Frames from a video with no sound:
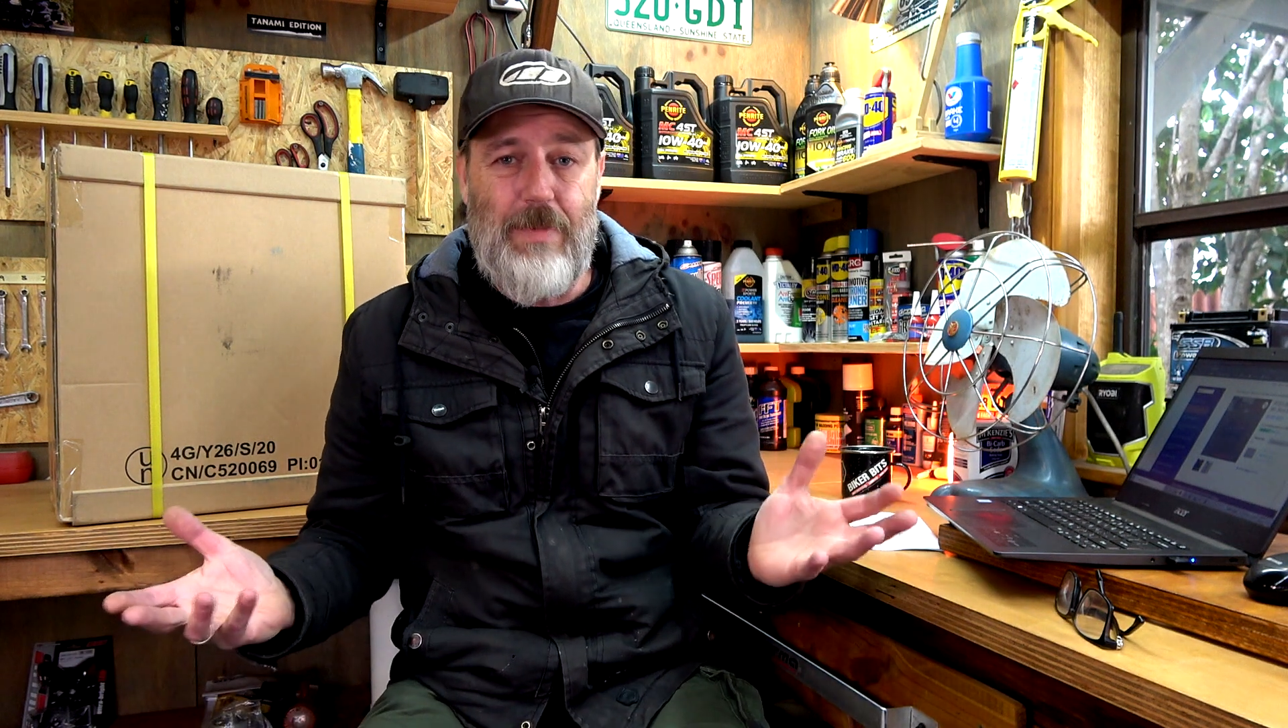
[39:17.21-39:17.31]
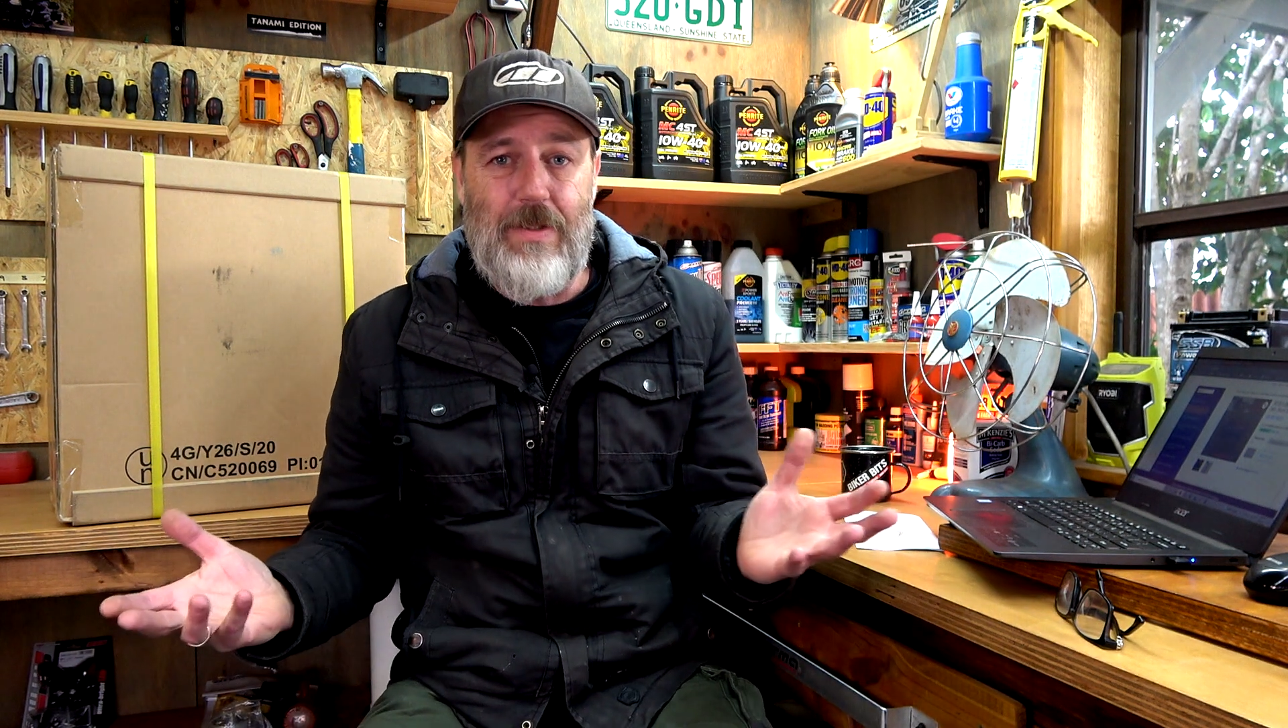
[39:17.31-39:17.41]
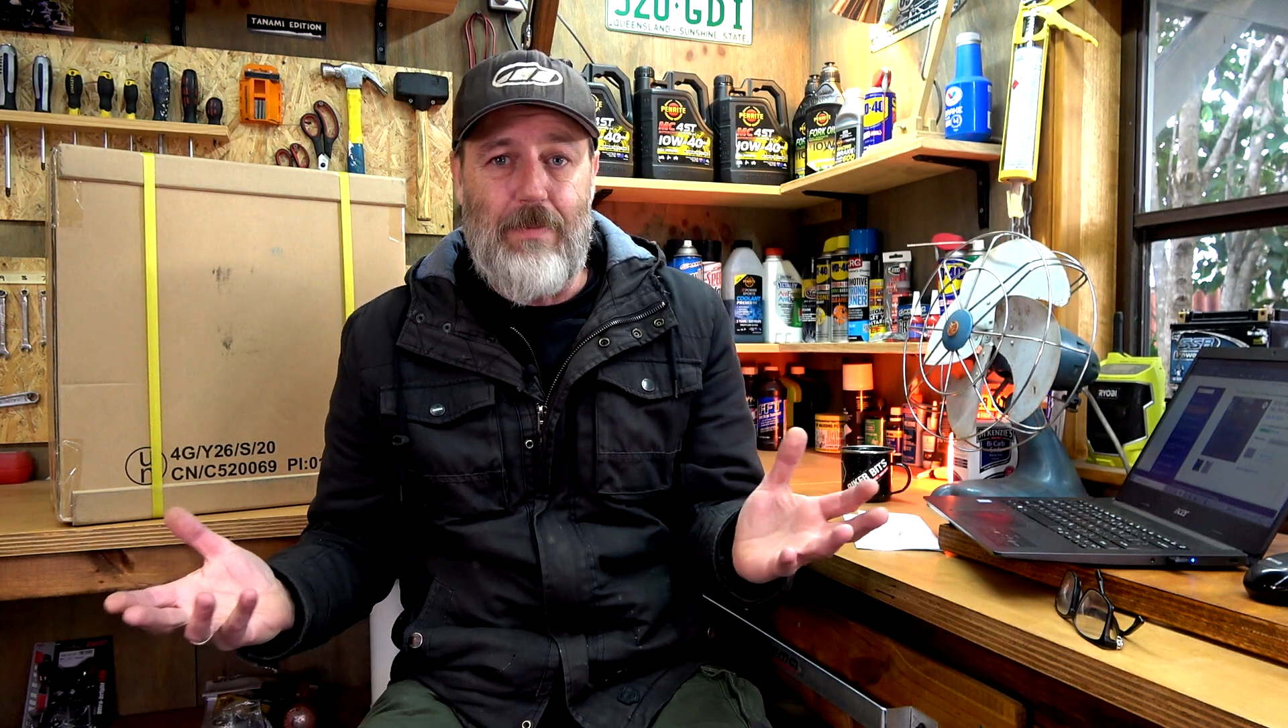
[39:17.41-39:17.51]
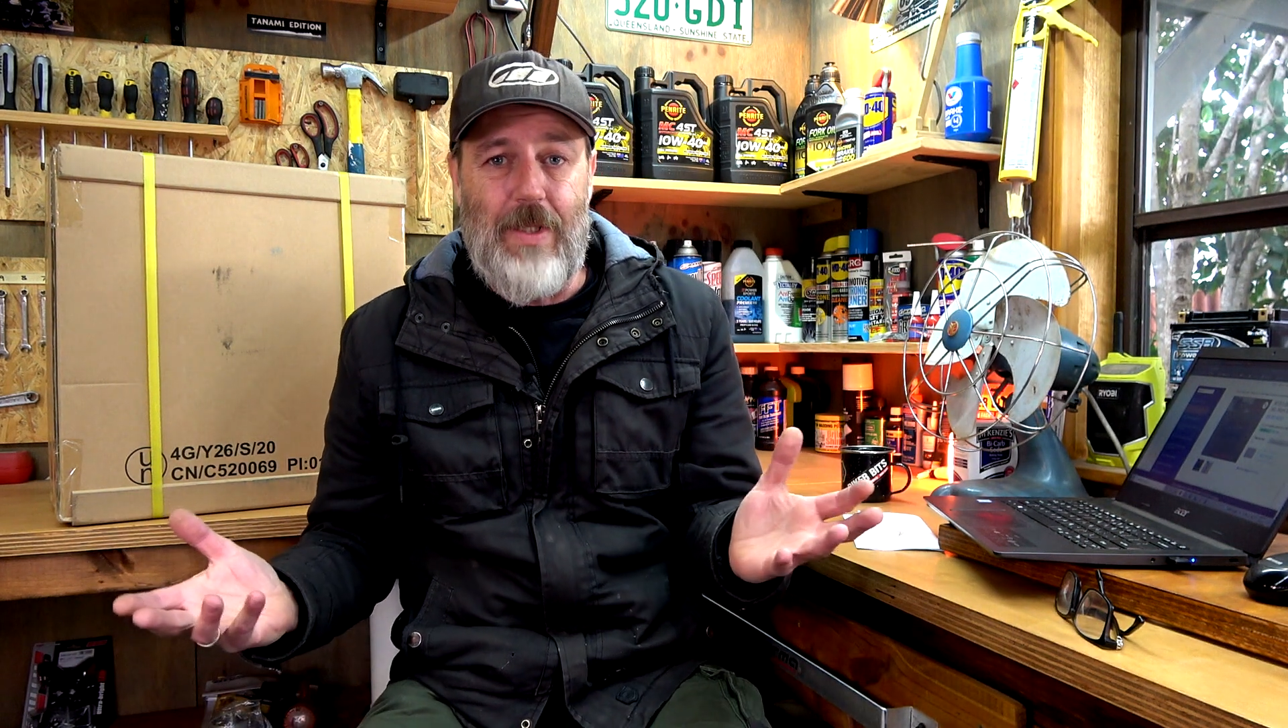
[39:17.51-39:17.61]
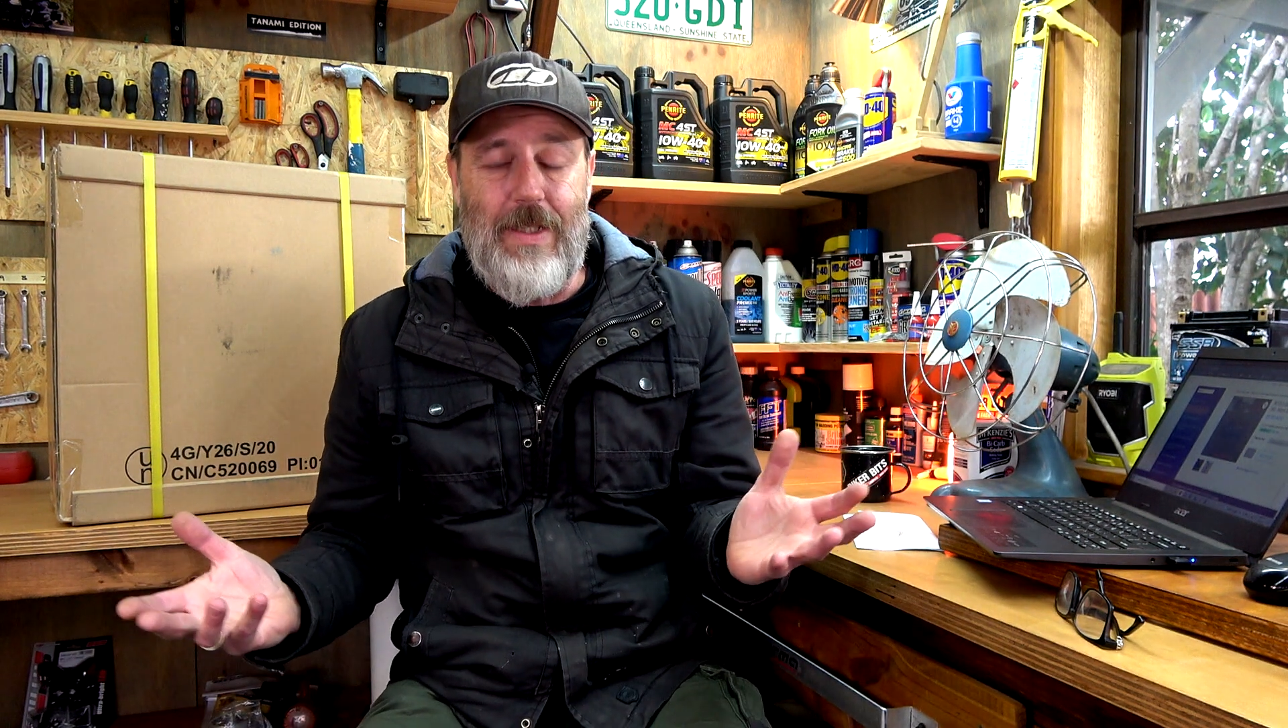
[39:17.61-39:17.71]

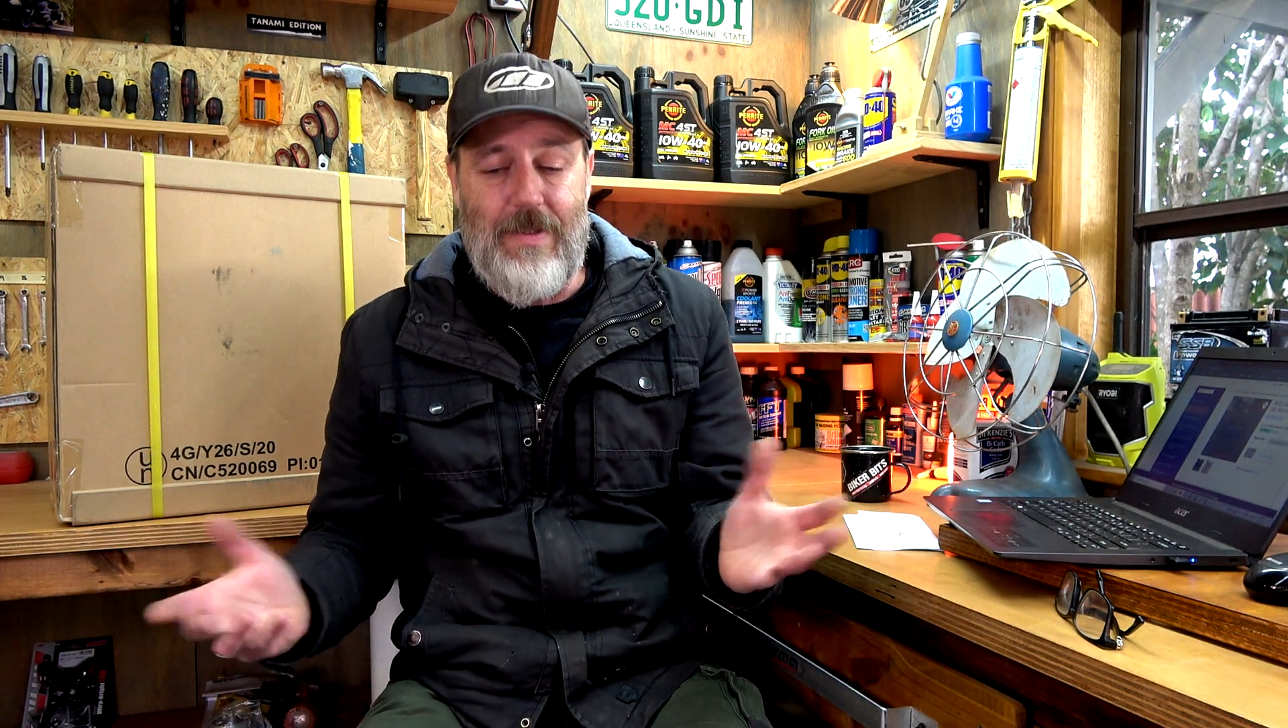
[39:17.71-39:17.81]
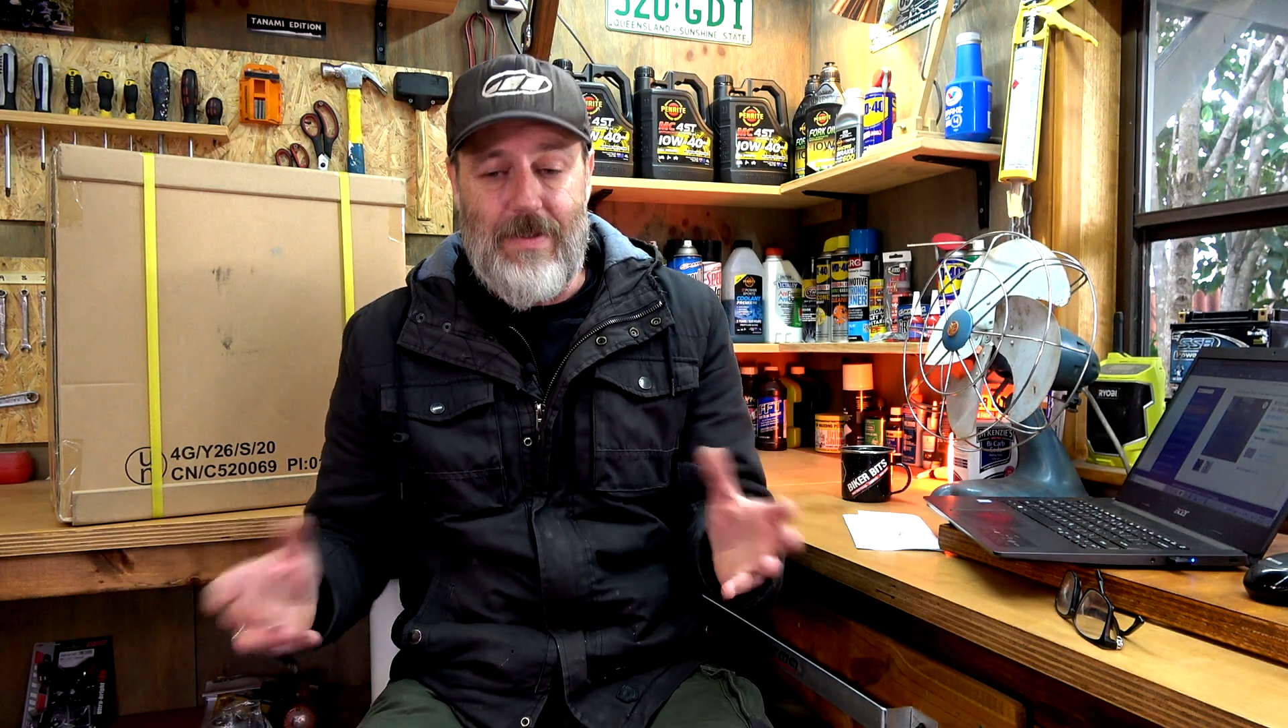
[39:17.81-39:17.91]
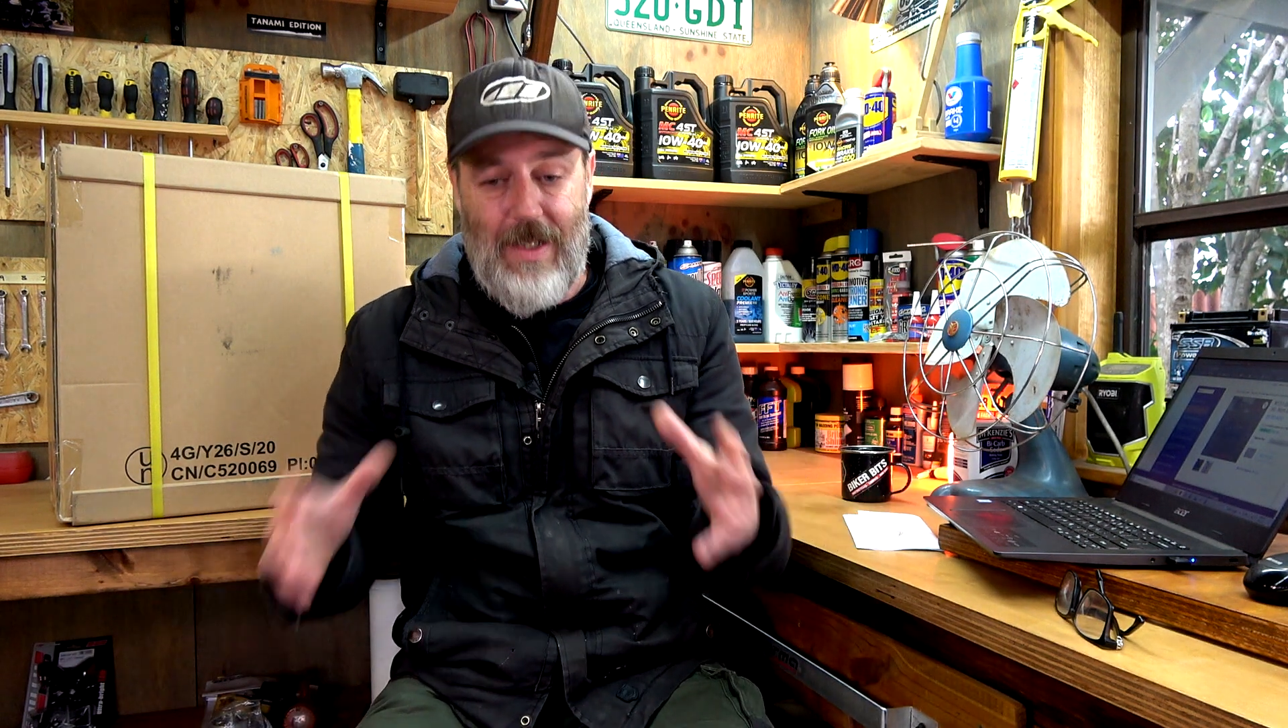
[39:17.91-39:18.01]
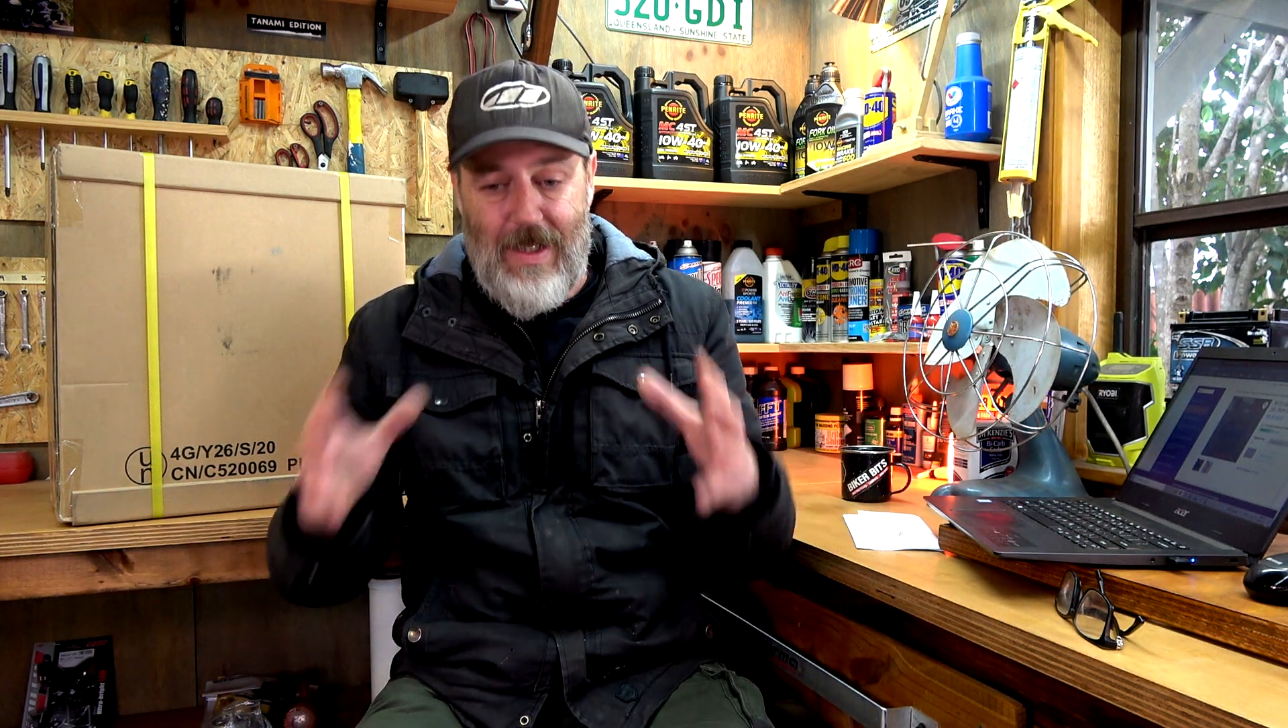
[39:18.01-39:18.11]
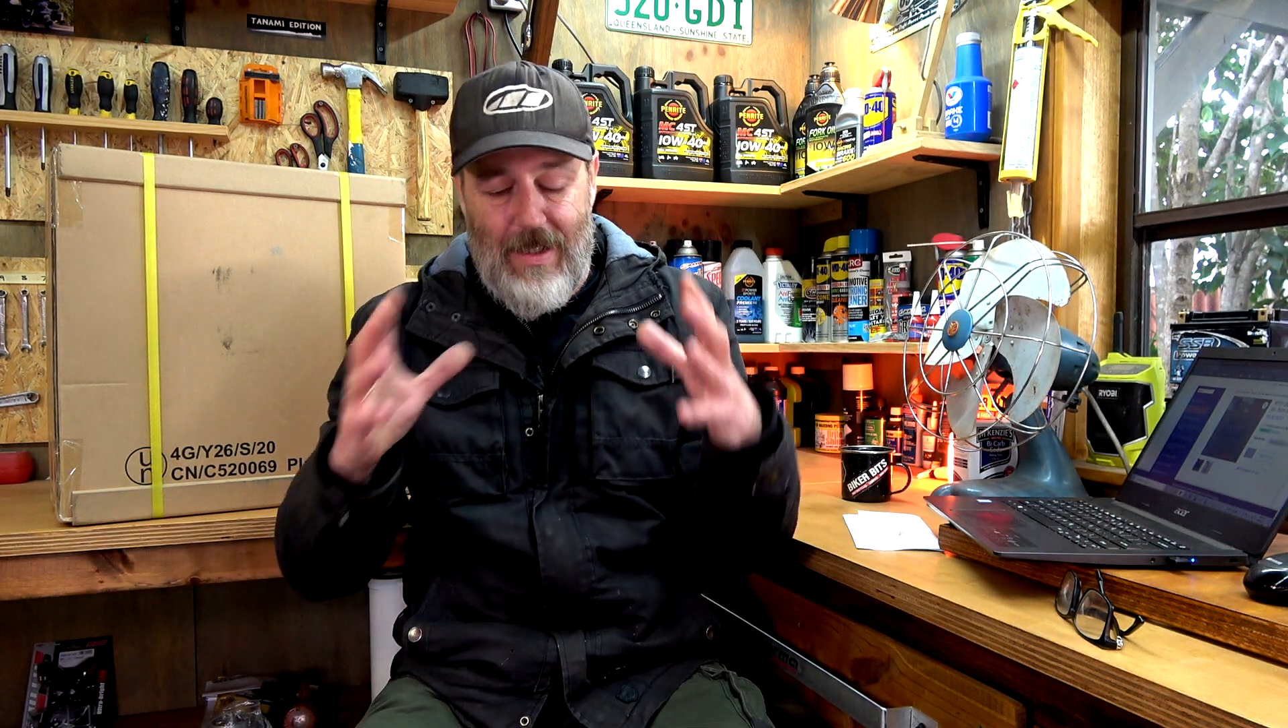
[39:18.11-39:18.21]
bits and pieces.